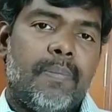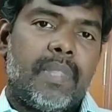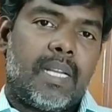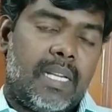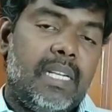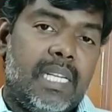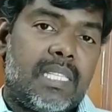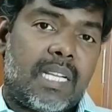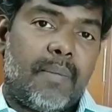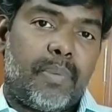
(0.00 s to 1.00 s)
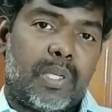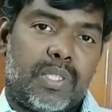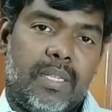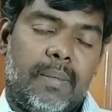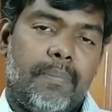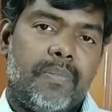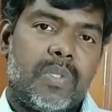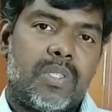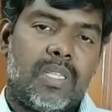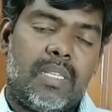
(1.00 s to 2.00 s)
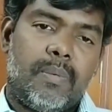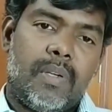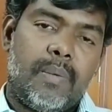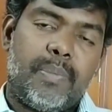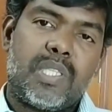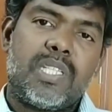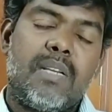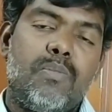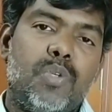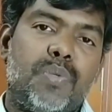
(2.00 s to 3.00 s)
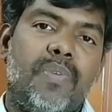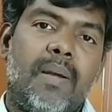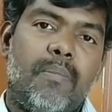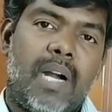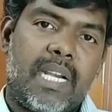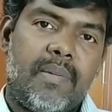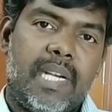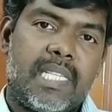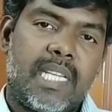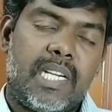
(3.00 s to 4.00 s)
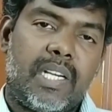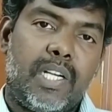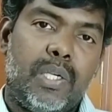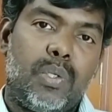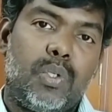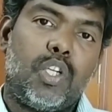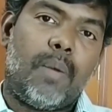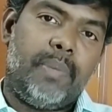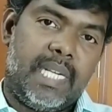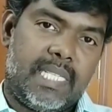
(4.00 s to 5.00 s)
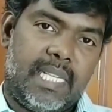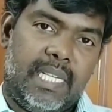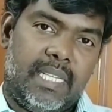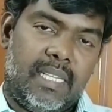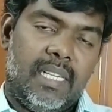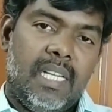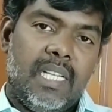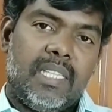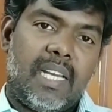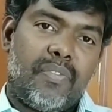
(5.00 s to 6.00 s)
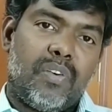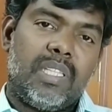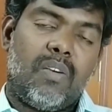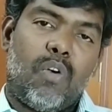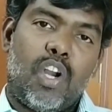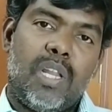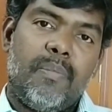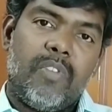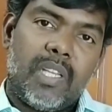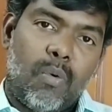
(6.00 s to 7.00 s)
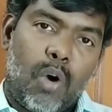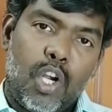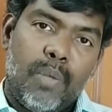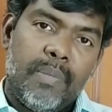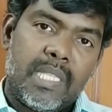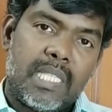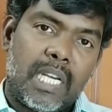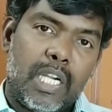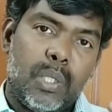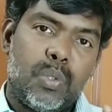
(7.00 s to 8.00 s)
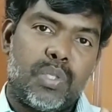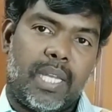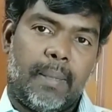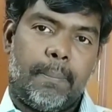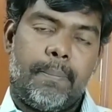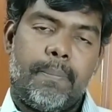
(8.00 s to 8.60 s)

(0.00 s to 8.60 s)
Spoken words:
It is a compression. So the piston moves from bottom dead center into top dead center. Therefore the volume is reducing.